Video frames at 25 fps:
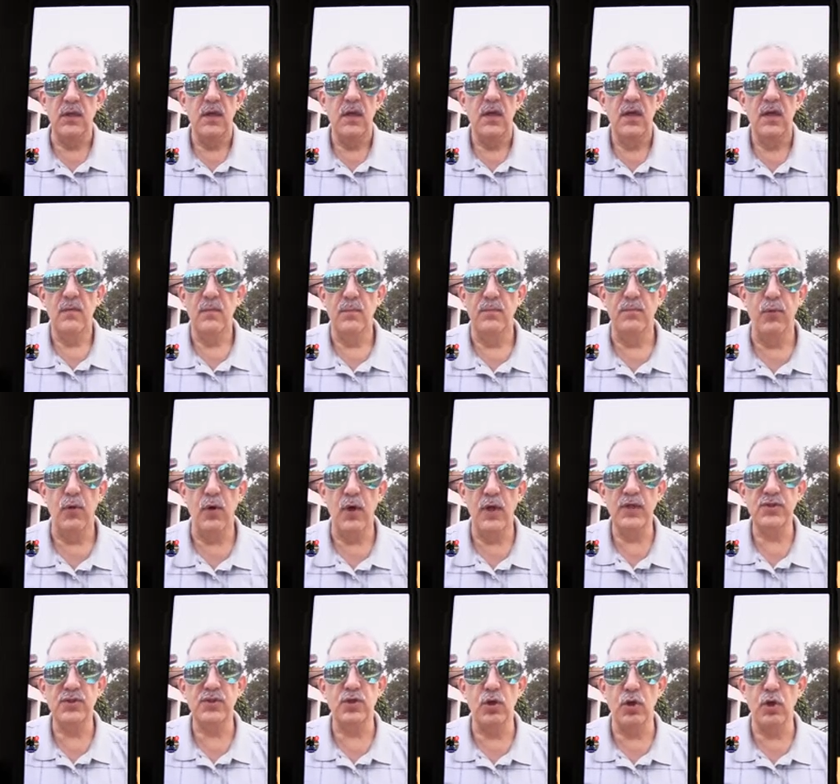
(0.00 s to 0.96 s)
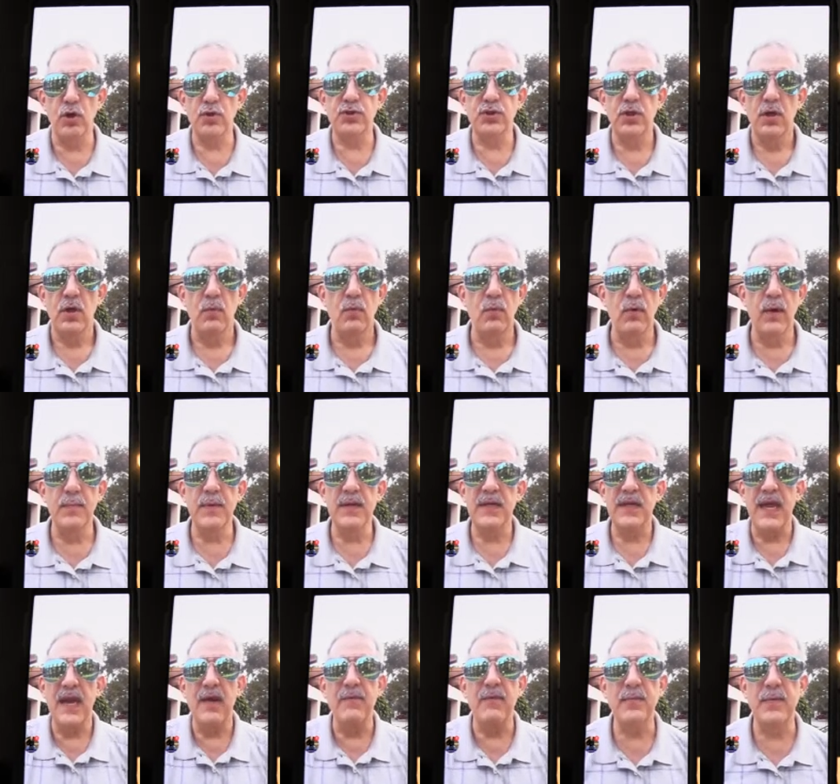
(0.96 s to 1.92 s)
boys, girls, women,
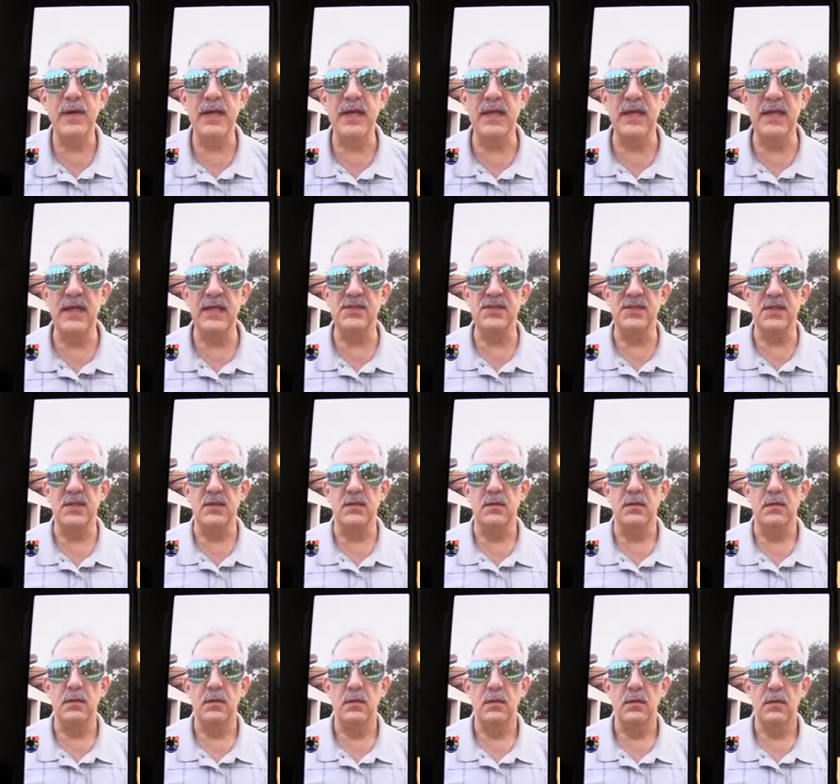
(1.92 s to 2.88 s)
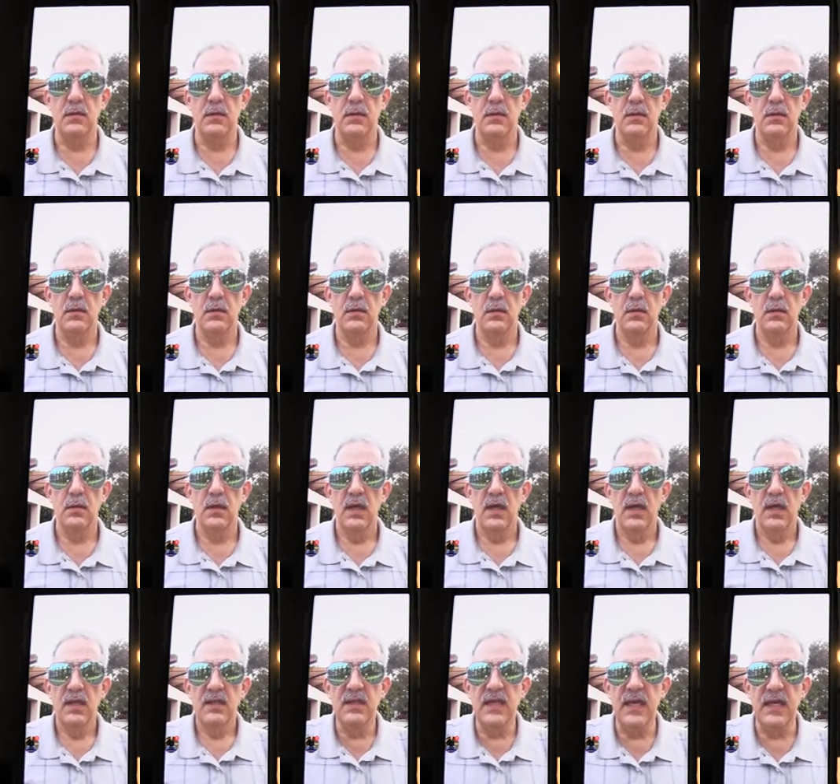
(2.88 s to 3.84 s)
everybody needs it.
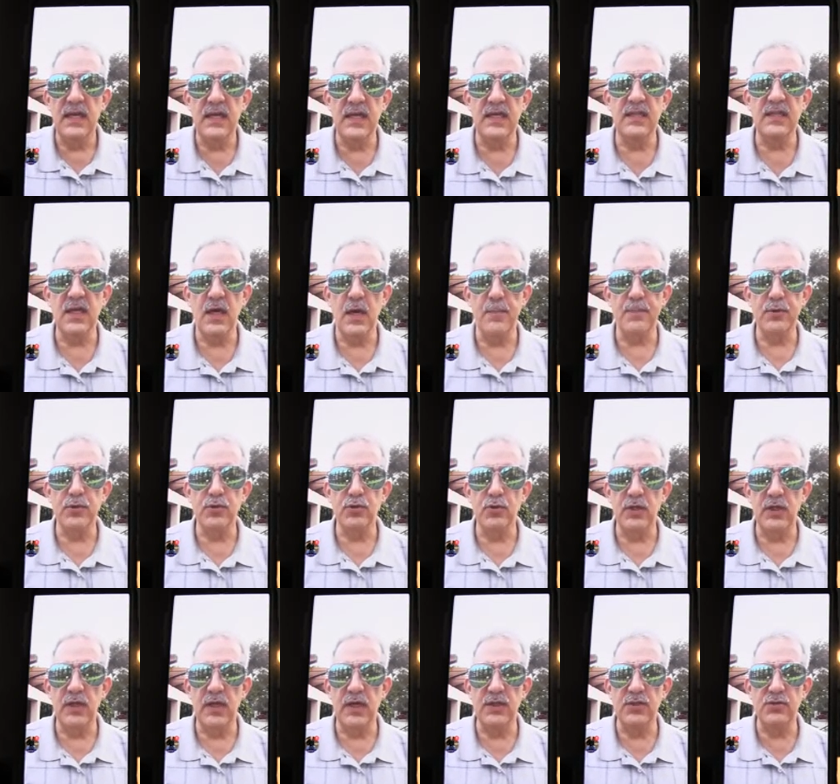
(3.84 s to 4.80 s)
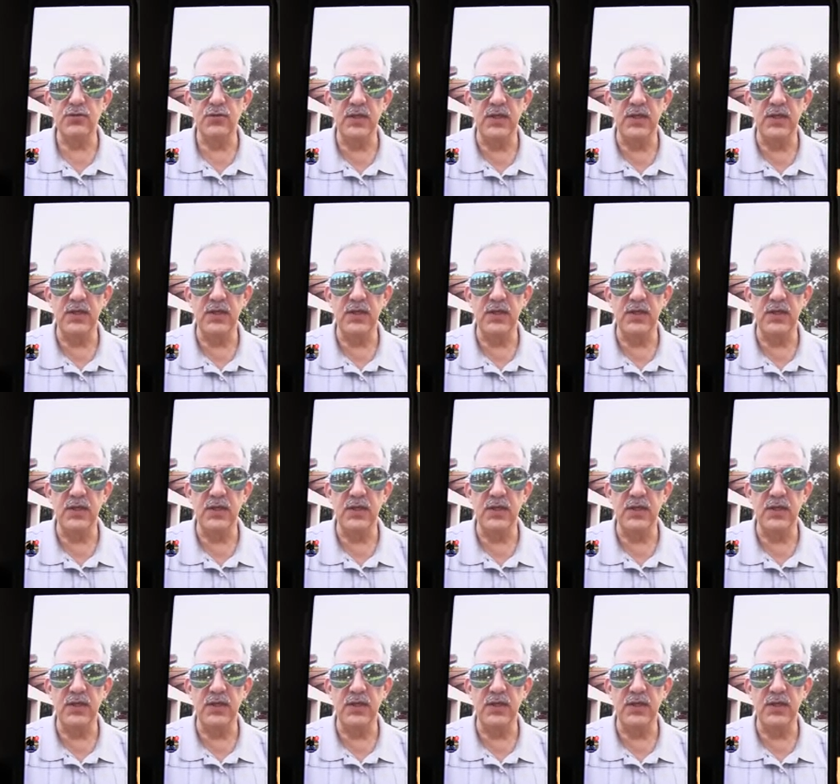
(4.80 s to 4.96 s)
They need the opportunity to get treated.